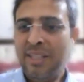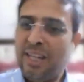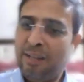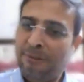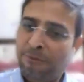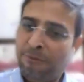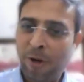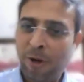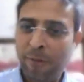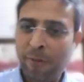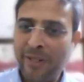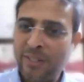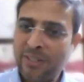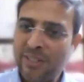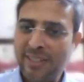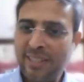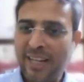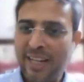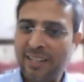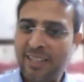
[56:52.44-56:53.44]
The
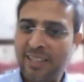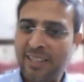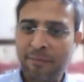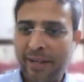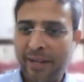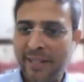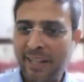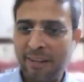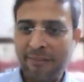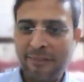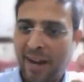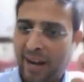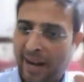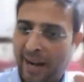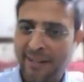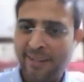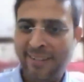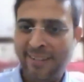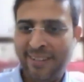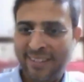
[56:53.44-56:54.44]
information that they
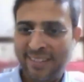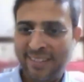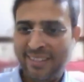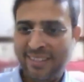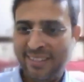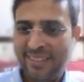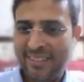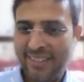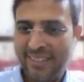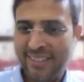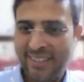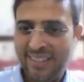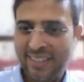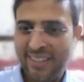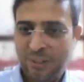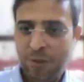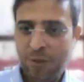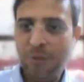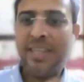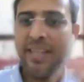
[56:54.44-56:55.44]
might have had.
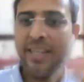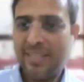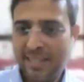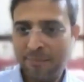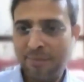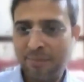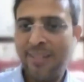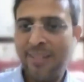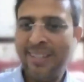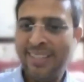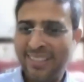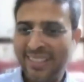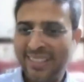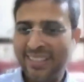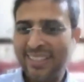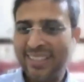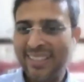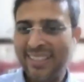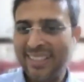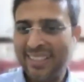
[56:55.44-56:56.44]
You saying
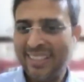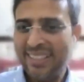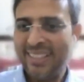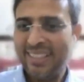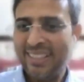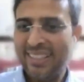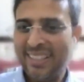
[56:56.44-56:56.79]
something?